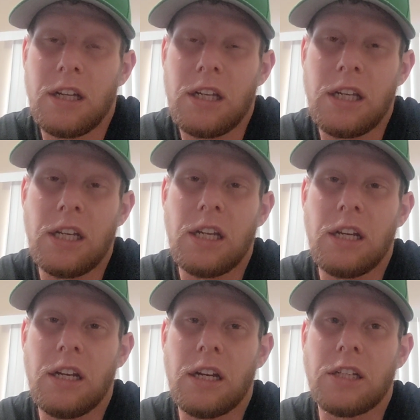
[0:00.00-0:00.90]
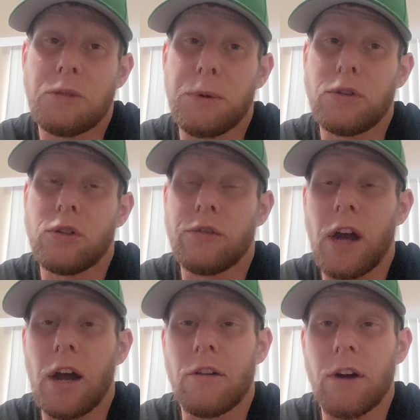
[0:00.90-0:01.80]
He is supposed to have
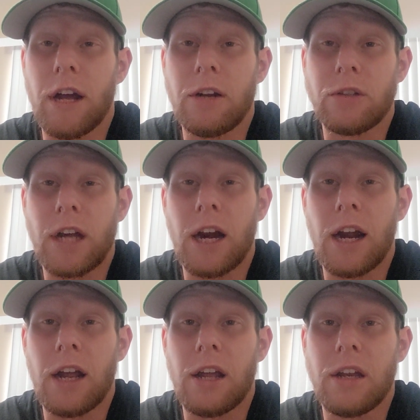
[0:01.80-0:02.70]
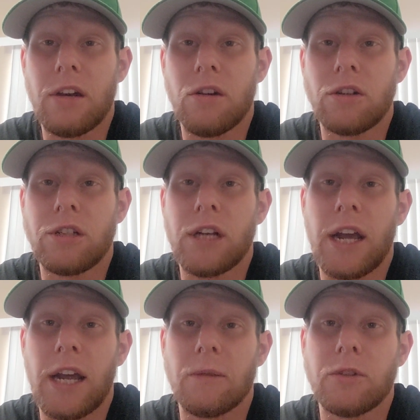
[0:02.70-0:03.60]
gotten right. He was kind of nursing a
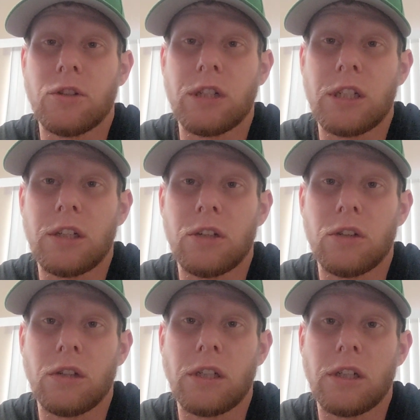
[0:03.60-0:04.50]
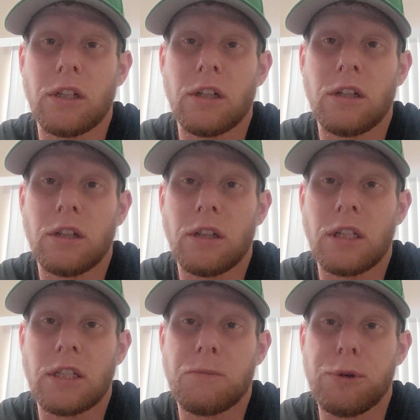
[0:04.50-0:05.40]
hamstring earlier
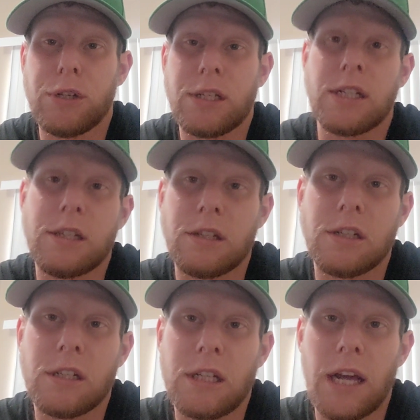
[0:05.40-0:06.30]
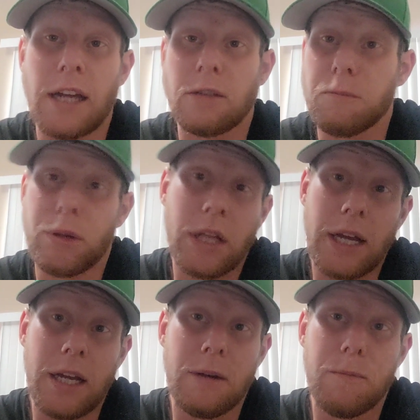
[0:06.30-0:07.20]
this preseason. He hasn't
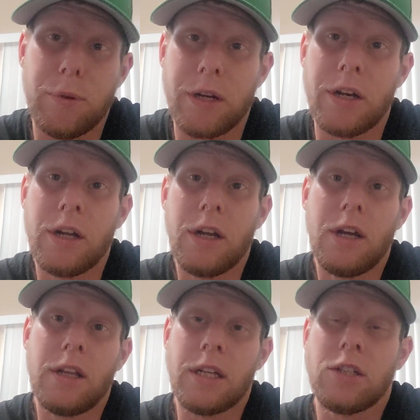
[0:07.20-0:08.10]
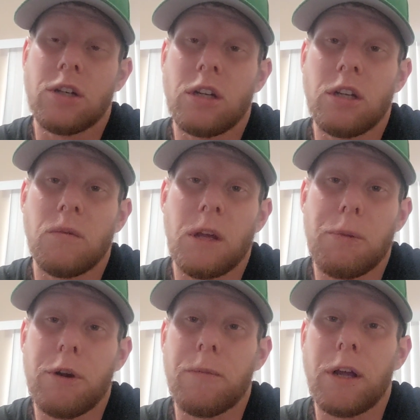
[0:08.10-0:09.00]
played, but they
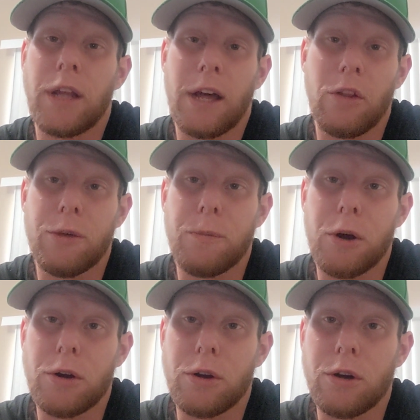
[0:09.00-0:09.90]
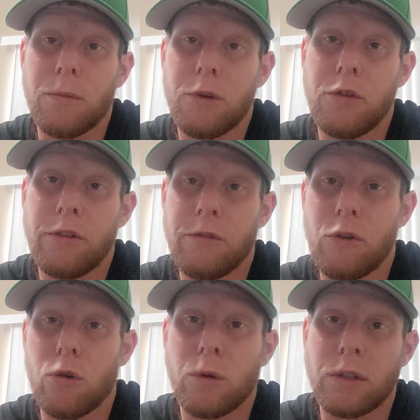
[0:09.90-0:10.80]
put him on the healthy marker moving
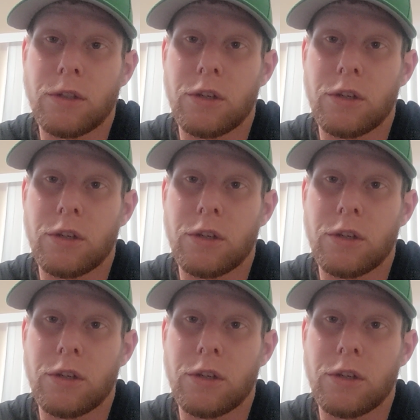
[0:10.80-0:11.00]
forward.